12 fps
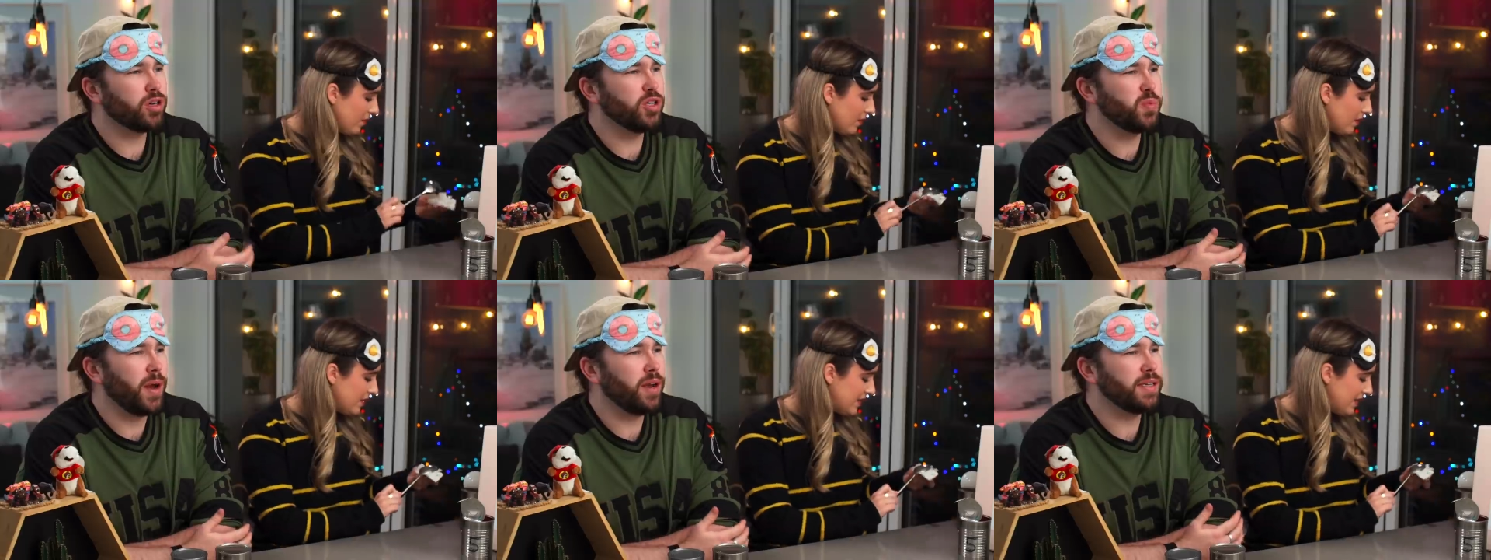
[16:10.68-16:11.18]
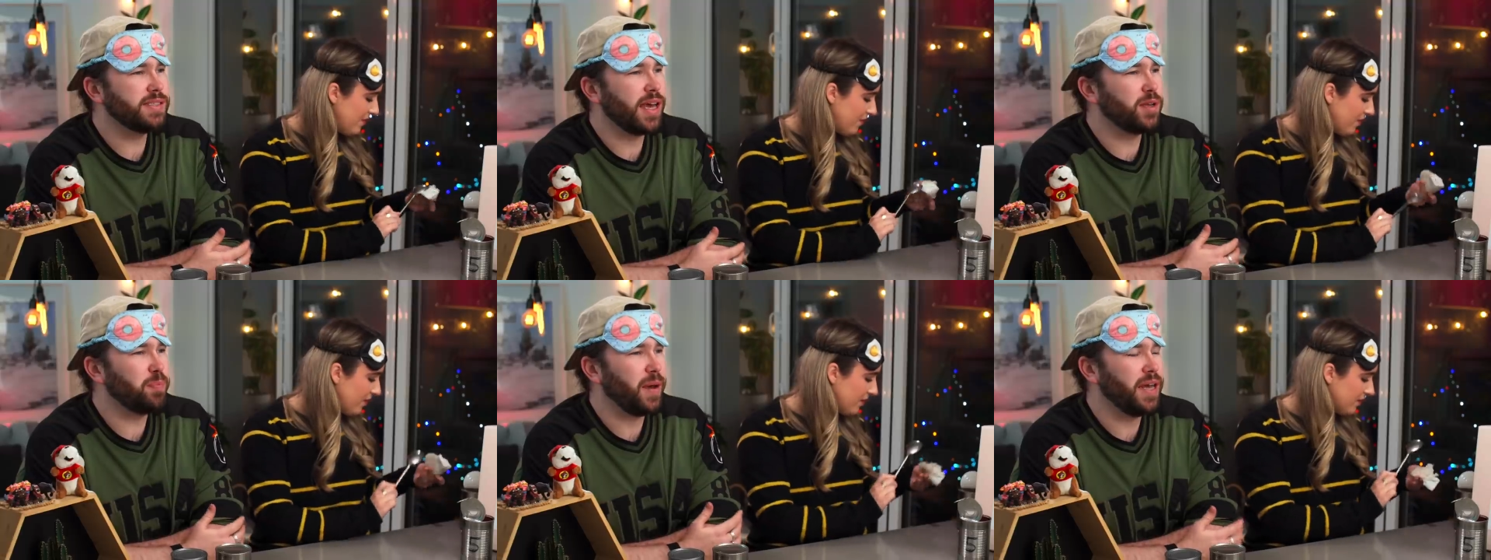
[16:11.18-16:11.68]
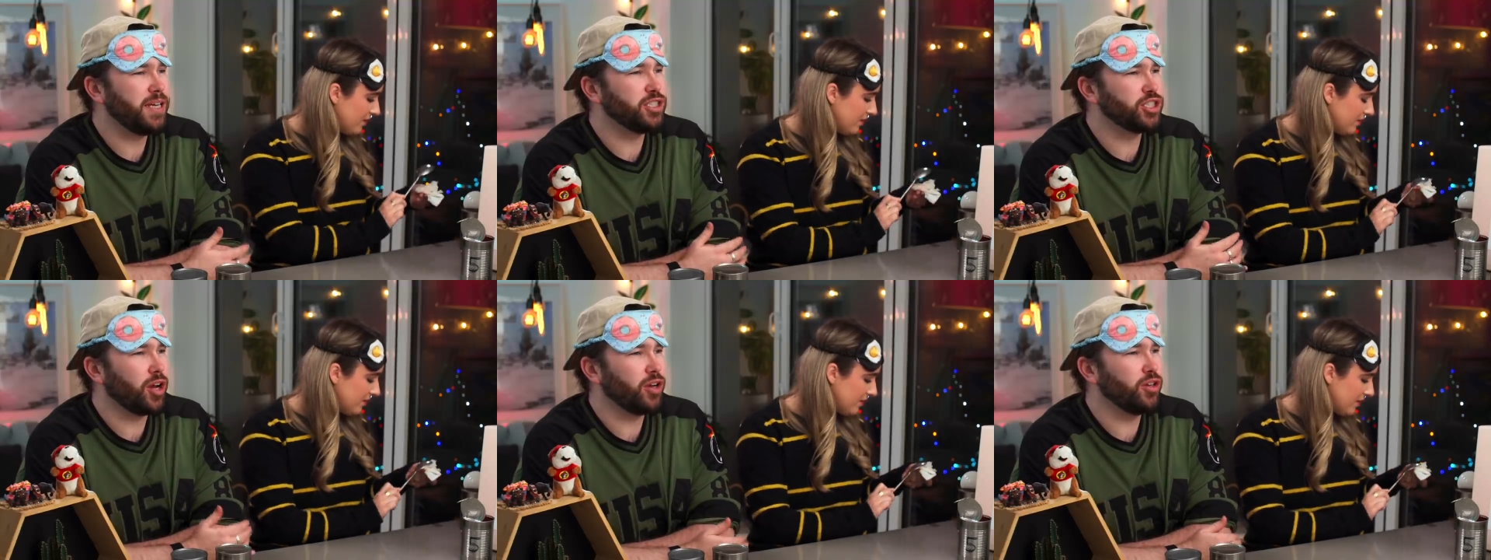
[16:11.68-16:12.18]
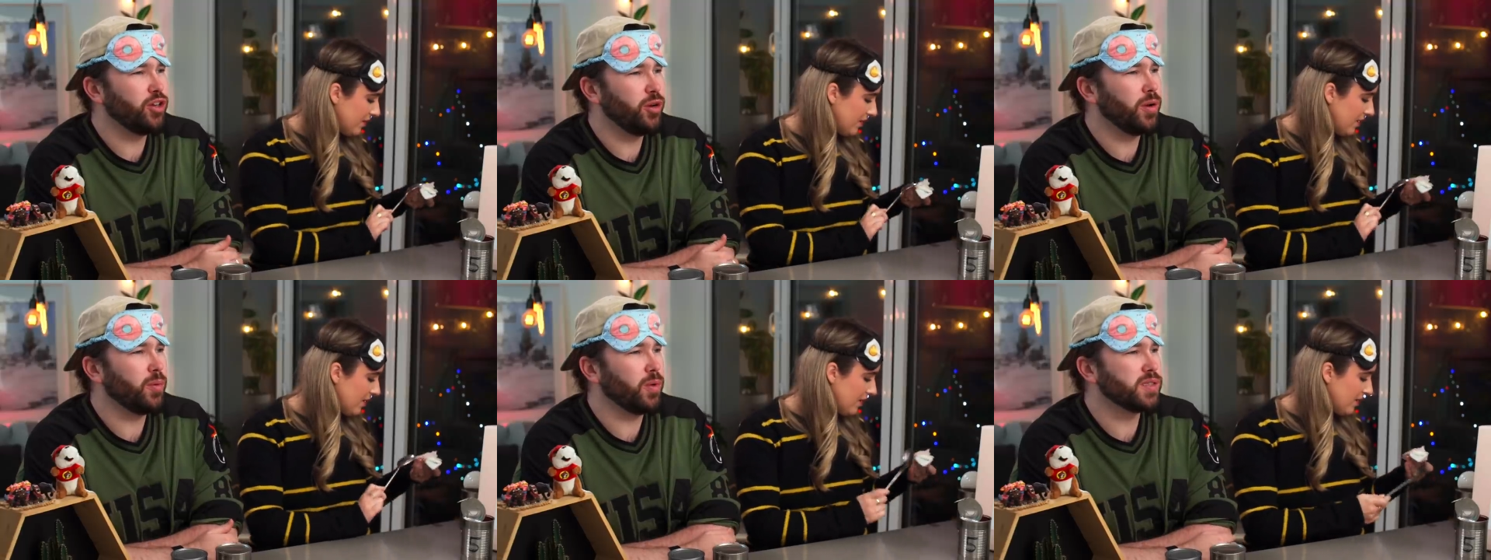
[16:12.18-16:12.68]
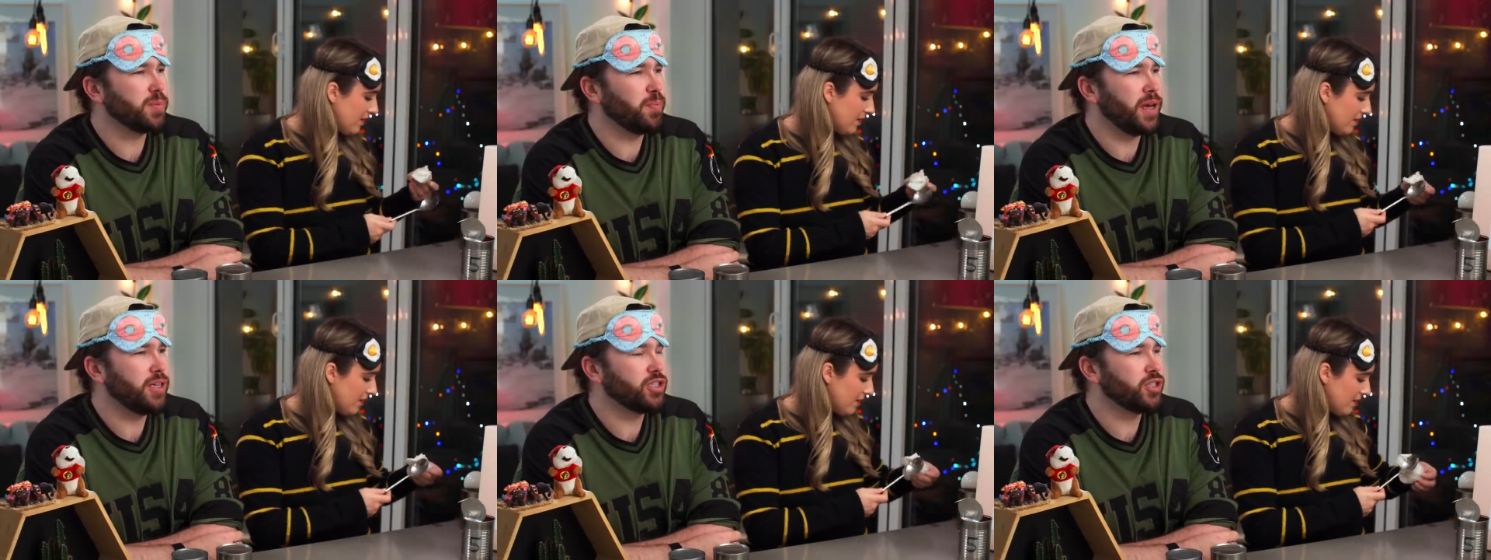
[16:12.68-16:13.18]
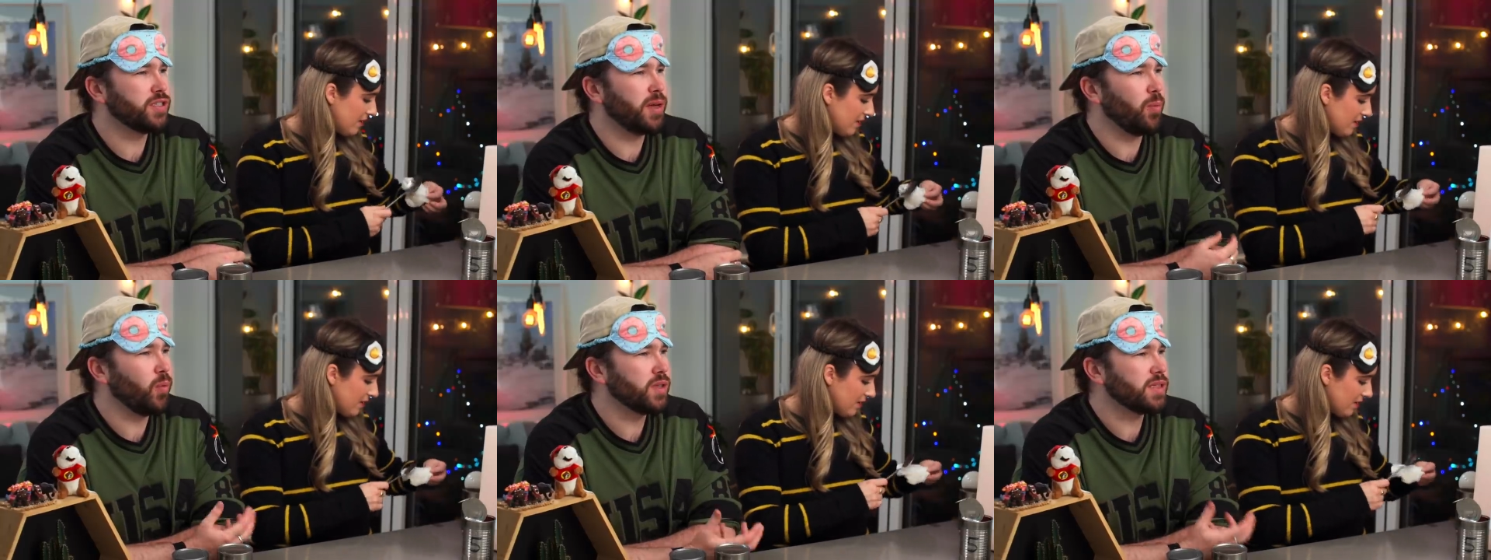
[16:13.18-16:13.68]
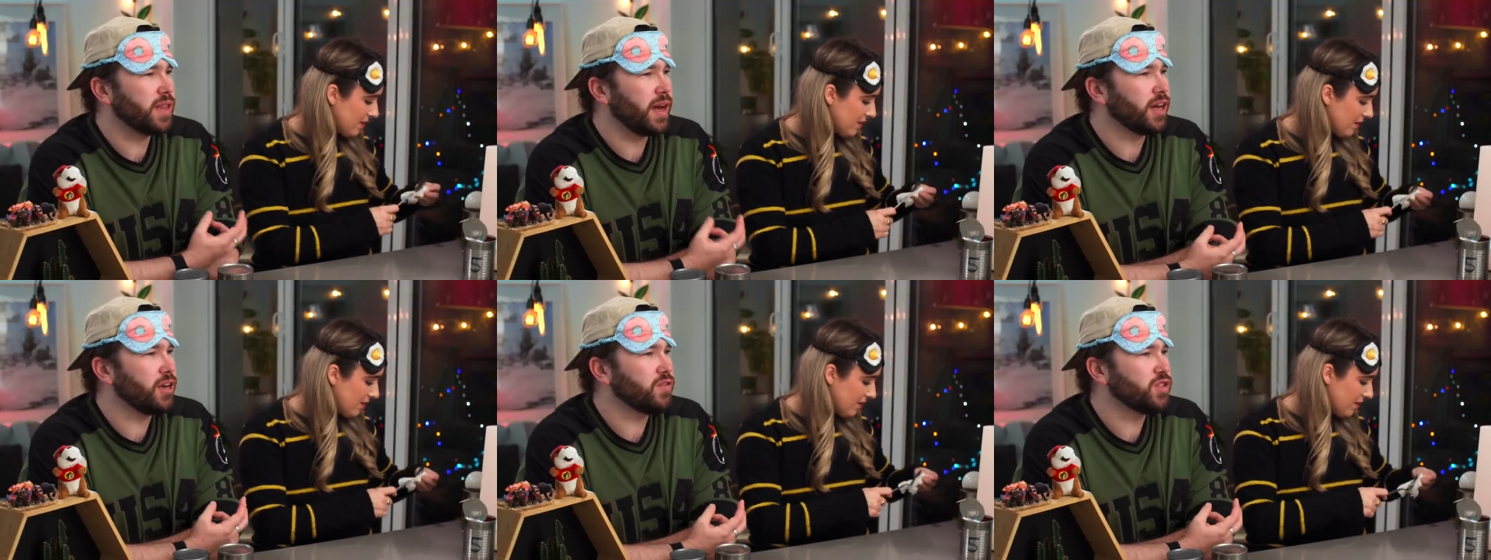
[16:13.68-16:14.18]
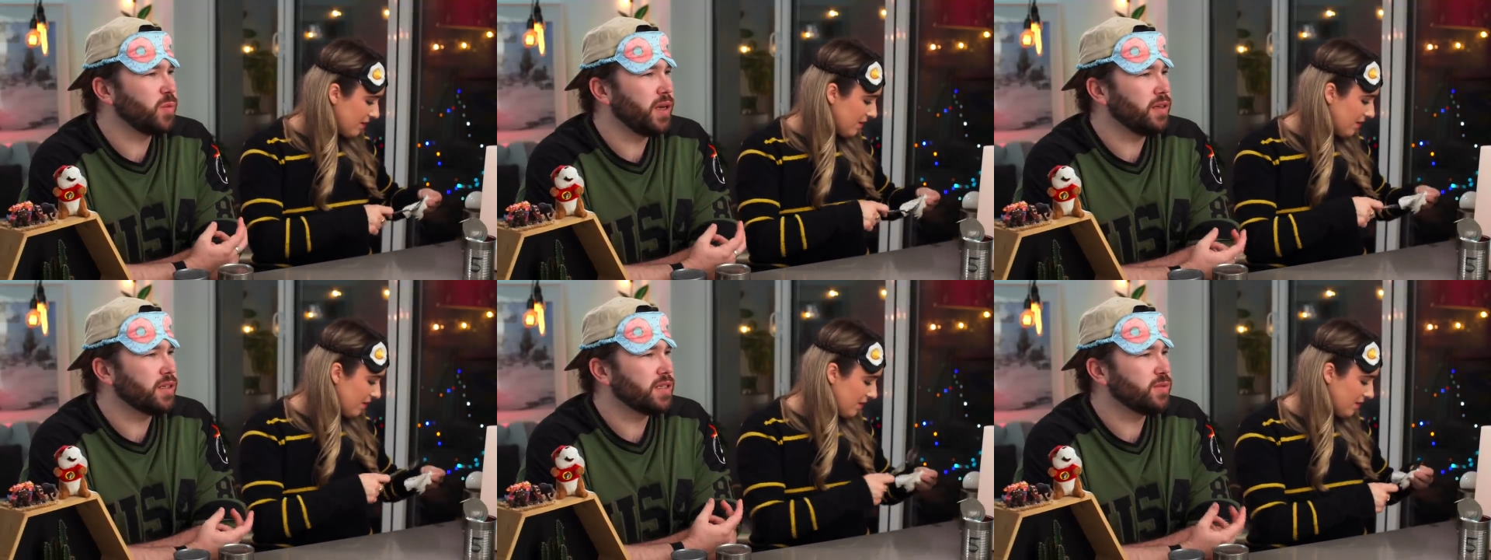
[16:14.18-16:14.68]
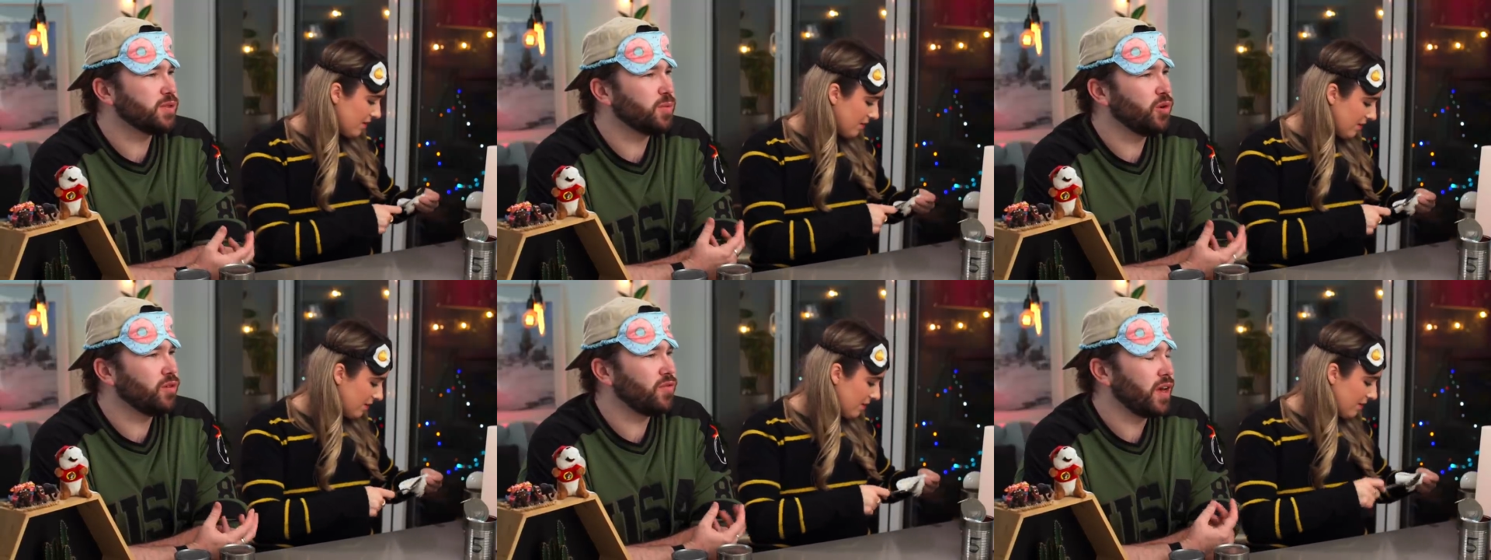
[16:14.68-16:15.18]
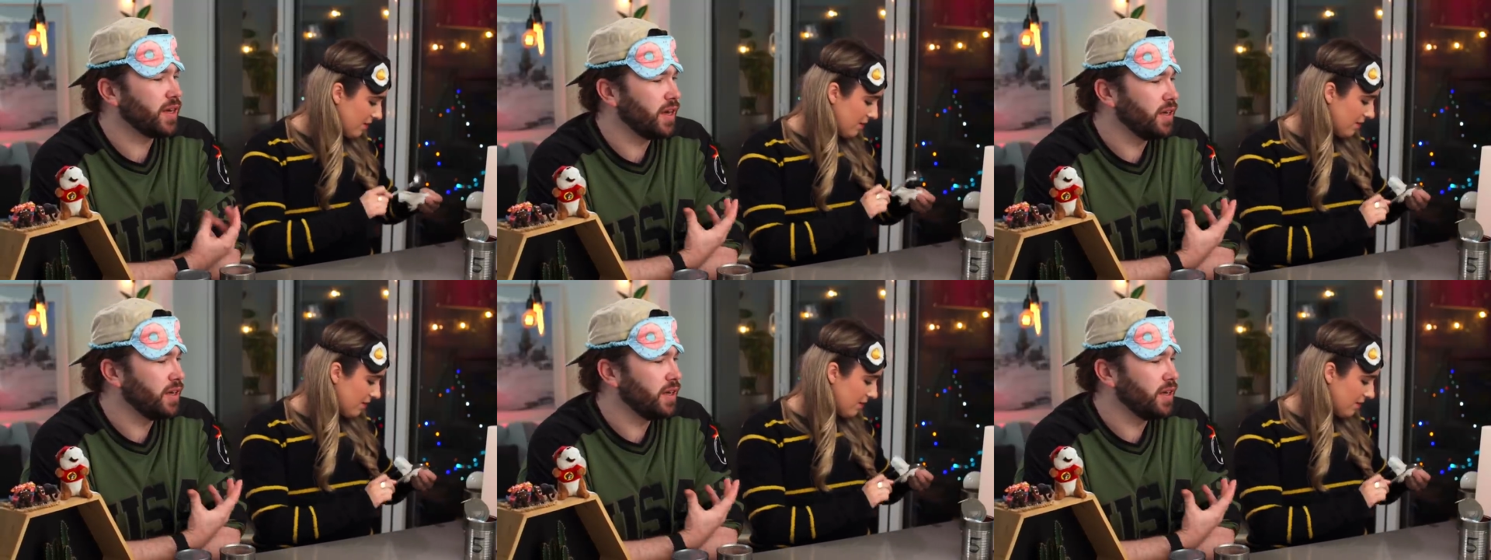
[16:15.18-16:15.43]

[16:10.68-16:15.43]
Speaker 1: Because when I said peach, I knew it wasn't peach because it wasn't that kind of sweetness. It was more of like